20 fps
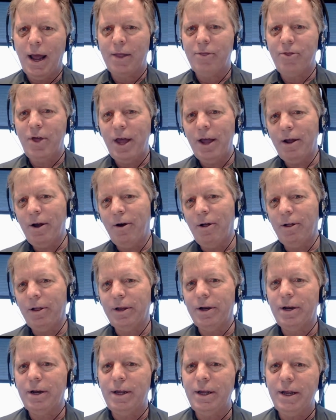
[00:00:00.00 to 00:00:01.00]
And they
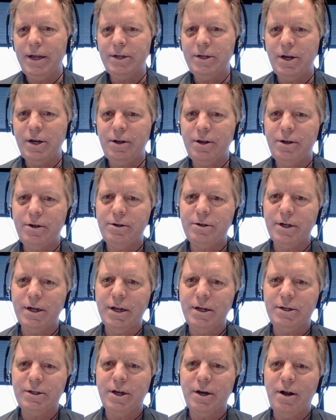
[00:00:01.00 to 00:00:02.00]
call it an easy to use,
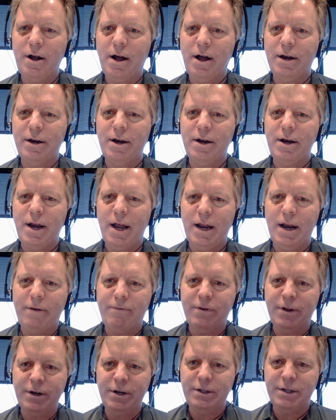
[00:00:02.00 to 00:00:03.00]
instant on
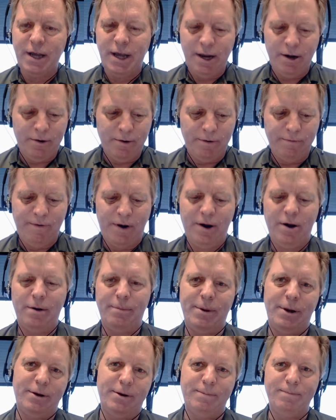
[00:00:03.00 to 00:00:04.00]
native container
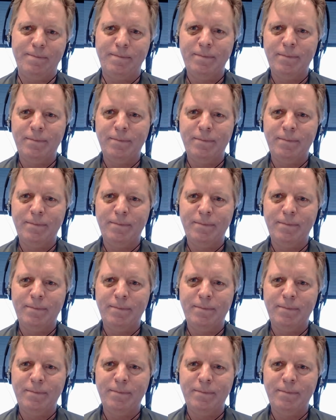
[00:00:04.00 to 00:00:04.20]
environment.